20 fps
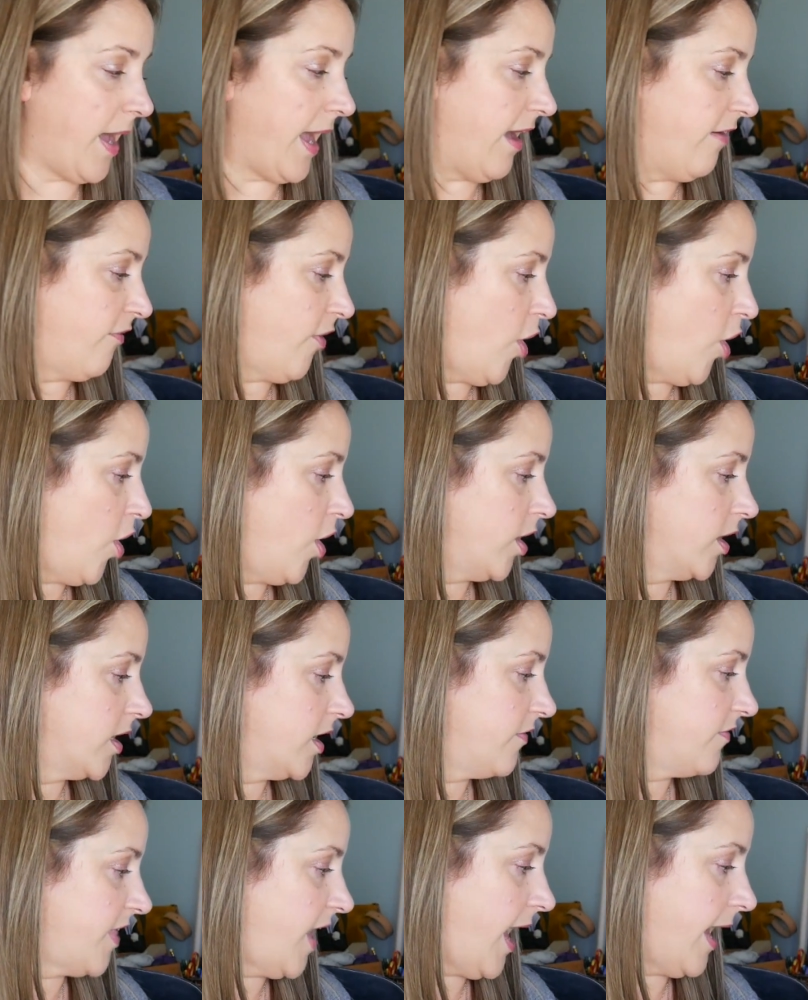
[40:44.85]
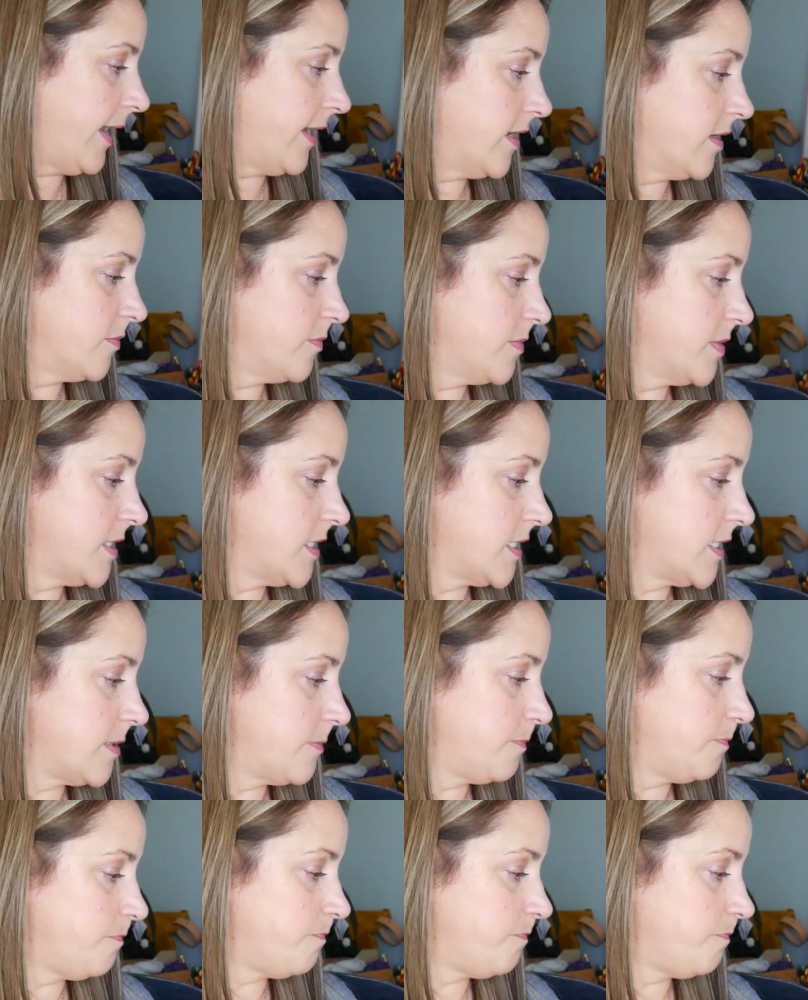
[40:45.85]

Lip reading: I have all of the items